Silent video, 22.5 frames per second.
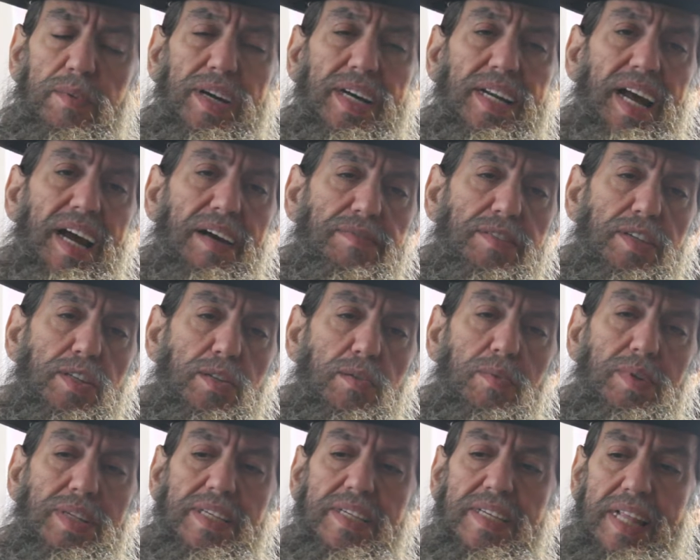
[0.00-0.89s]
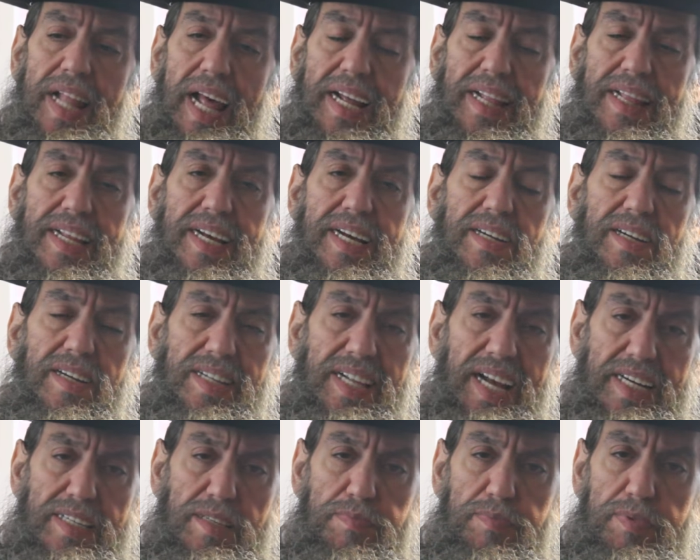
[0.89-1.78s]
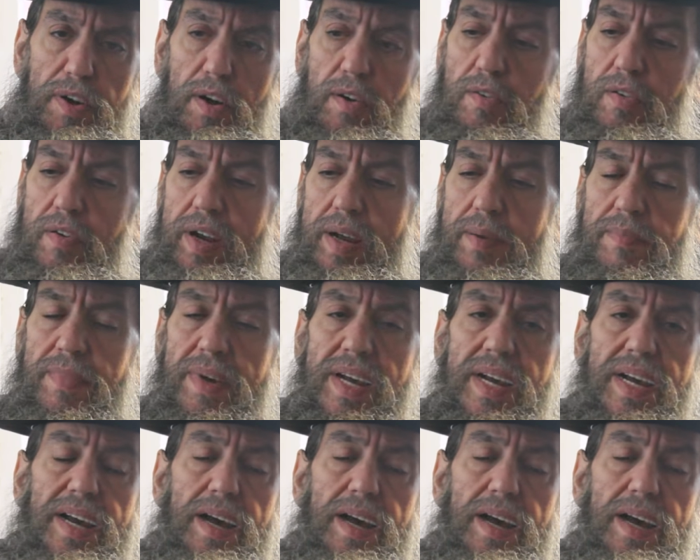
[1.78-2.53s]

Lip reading: We're going to have to do it slightly in our next program.